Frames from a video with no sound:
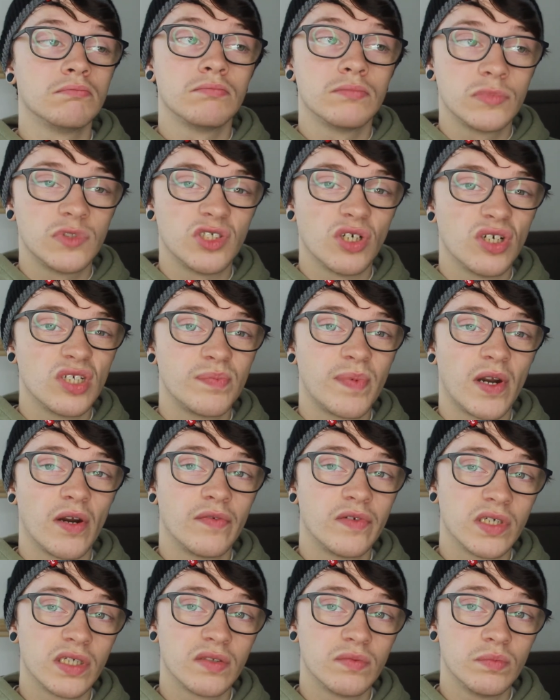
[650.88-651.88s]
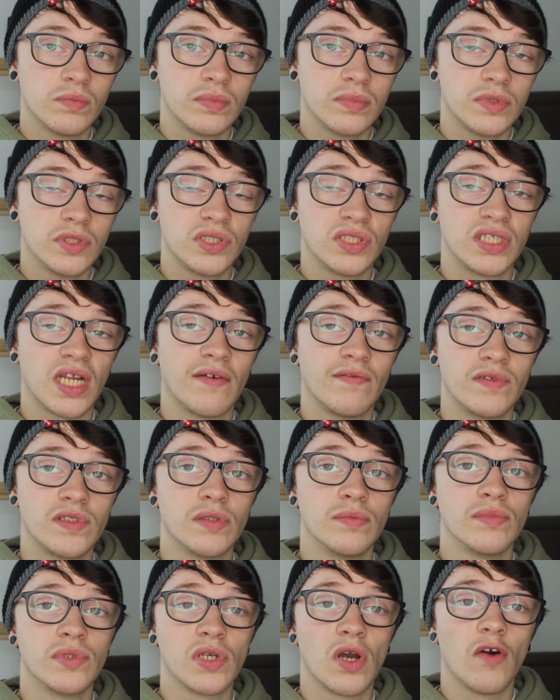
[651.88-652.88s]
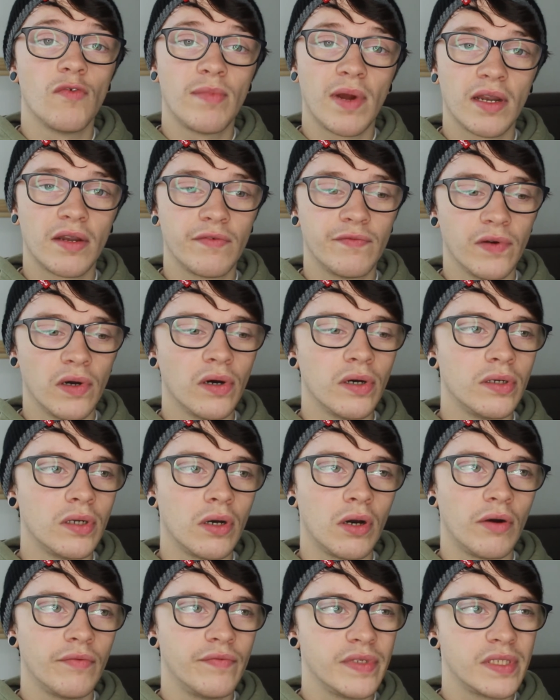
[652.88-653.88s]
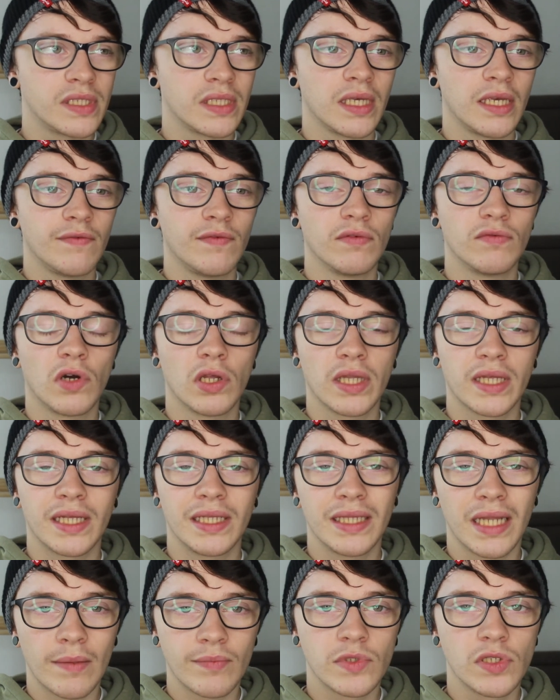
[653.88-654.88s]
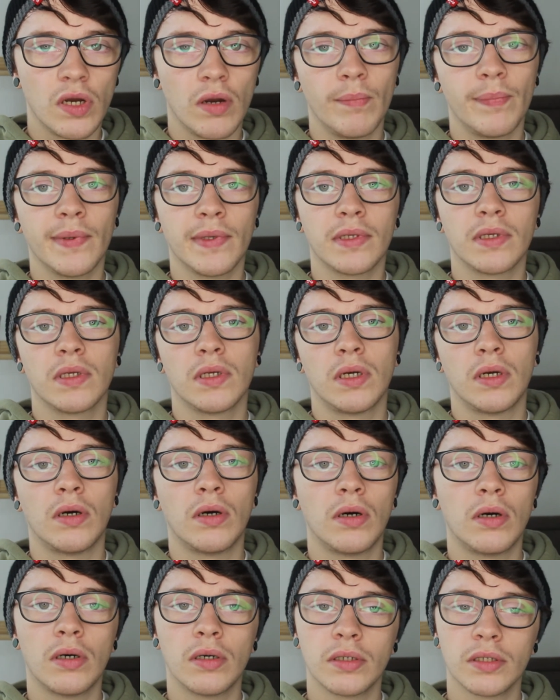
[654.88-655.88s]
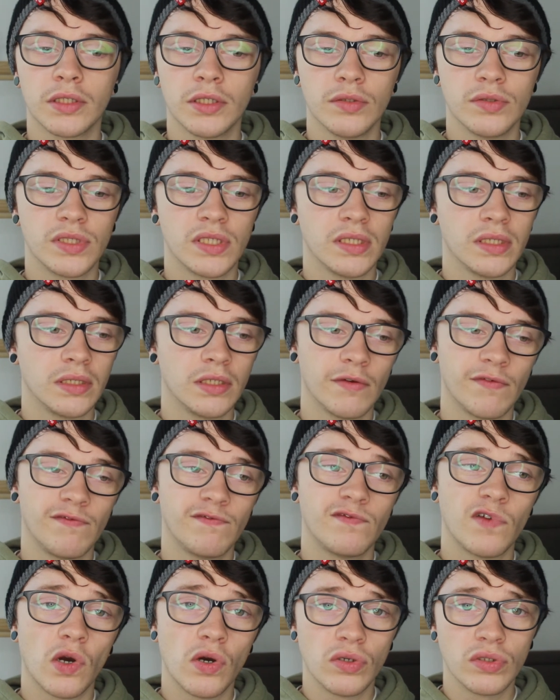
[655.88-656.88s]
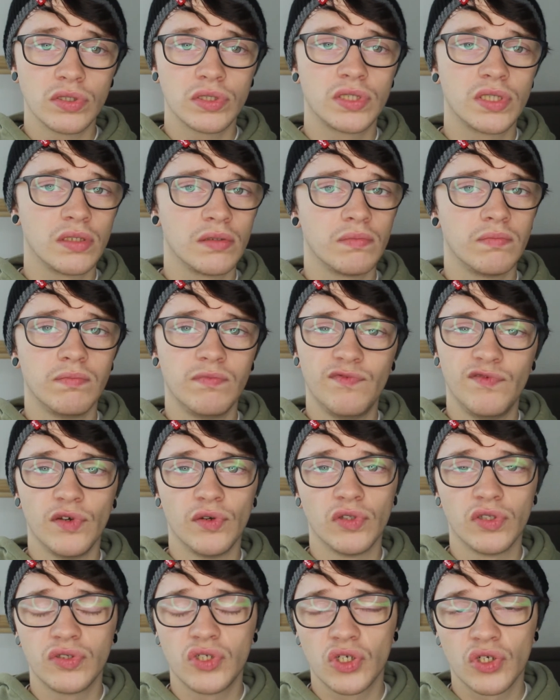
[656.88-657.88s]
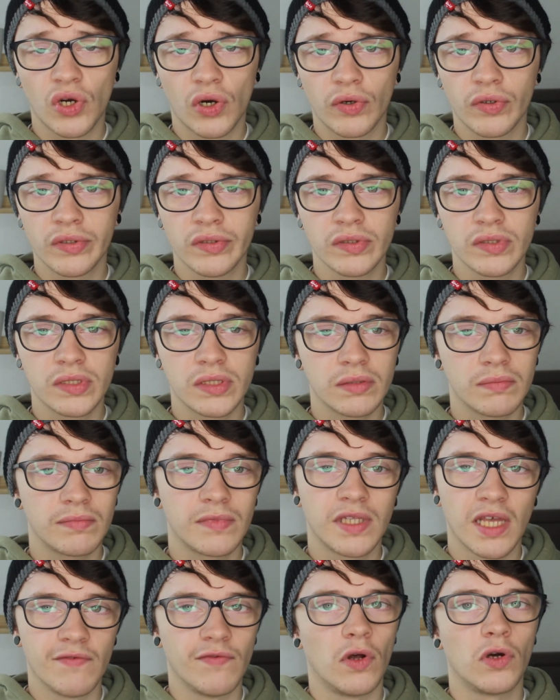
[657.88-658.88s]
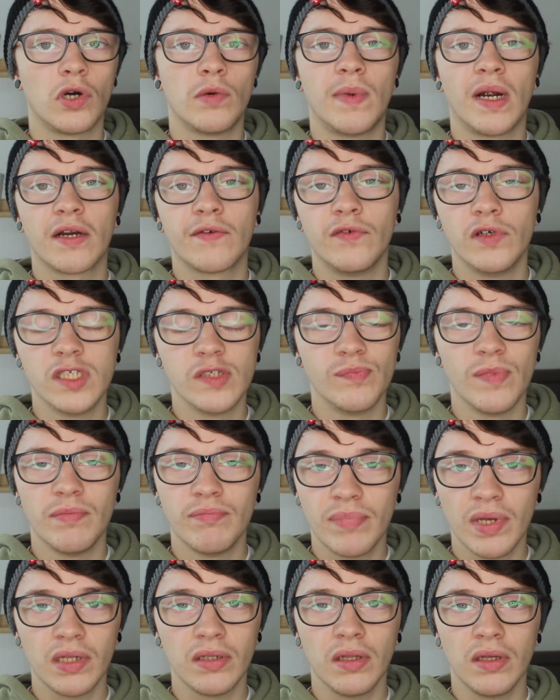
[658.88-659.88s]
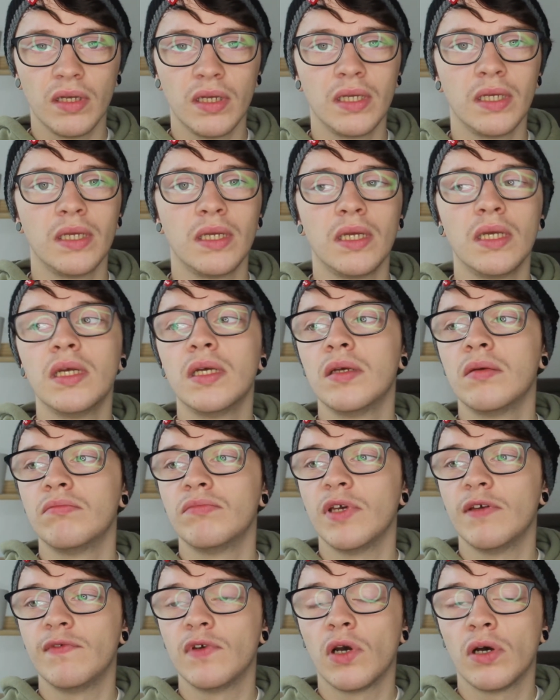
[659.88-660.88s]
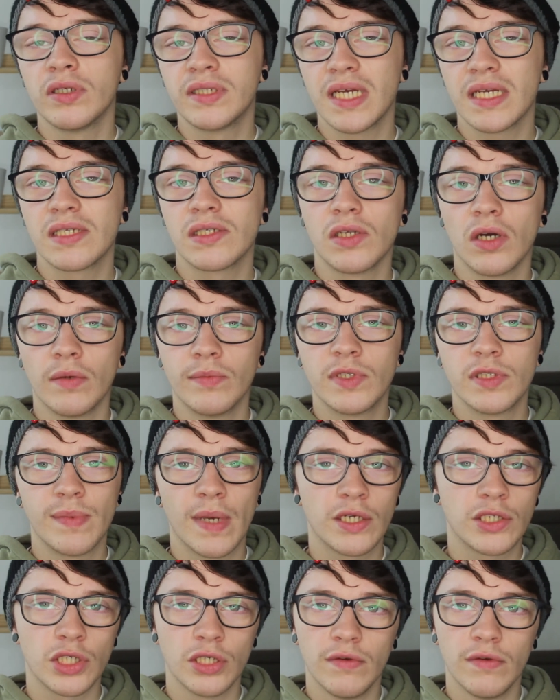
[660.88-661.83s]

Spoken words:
So it's better to just have some sort of microphone. Obviously, if you've got like a laptop or using your phone to view the tutorials, they've all got microphones been built. But if you've got a desktop, just make sure